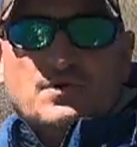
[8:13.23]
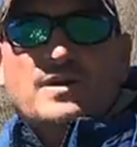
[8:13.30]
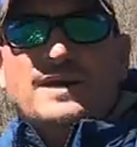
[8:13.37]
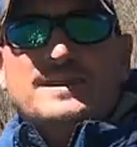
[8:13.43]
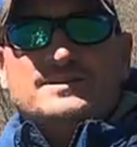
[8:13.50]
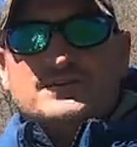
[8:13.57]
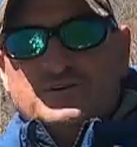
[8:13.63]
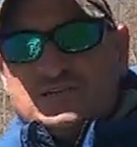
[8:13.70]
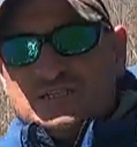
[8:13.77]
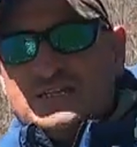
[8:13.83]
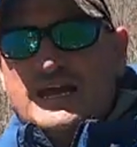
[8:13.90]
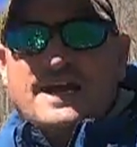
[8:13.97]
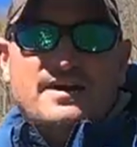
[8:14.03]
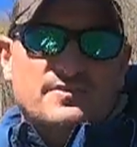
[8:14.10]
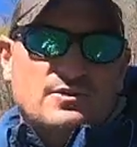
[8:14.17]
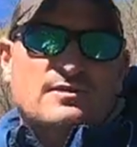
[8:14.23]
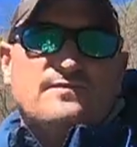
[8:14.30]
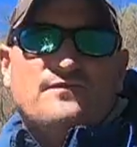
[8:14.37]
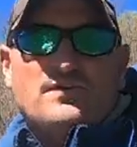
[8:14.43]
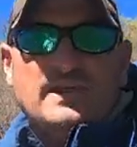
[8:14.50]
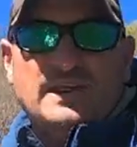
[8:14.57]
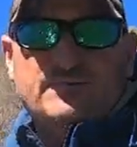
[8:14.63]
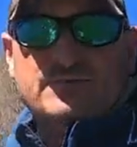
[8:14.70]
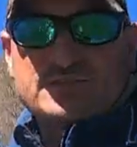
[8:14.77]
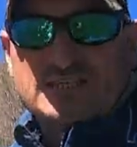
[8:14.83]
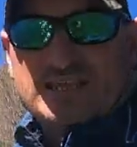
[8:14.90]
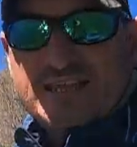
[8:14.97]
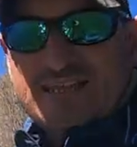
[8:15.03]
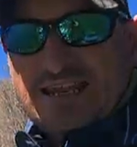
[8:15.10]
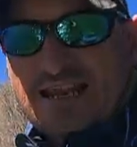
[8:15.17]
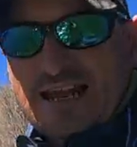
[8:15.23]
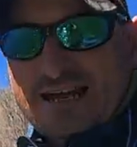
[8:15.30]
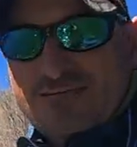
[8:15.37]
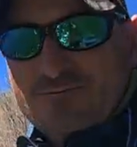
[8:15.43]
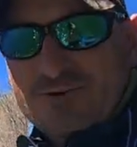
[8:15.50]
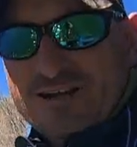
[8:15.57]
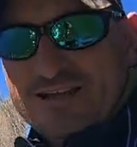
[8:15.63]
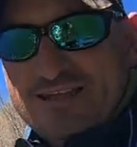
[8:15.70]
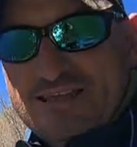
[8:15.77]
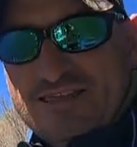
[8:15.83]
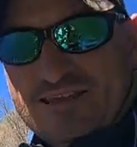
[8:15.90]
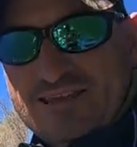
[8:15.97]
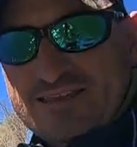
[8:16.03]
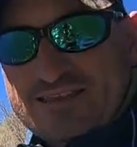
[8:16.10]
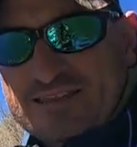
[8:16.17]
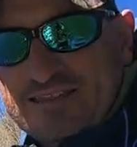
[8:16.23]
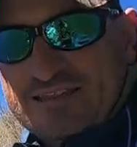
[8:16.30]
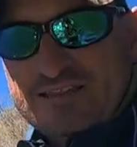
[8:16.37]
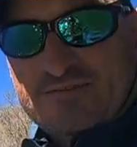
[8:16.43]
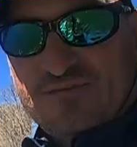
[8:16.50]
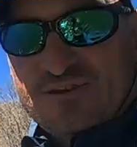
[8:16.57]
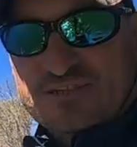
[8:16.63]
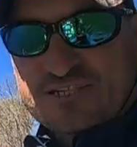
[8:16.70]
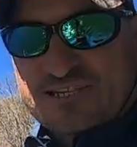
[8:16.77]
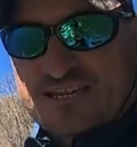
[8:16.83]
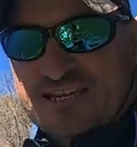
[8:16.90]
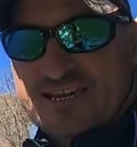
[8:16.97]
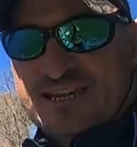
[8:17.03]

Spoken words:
a noise or a sound or a frequency that I really think that these fish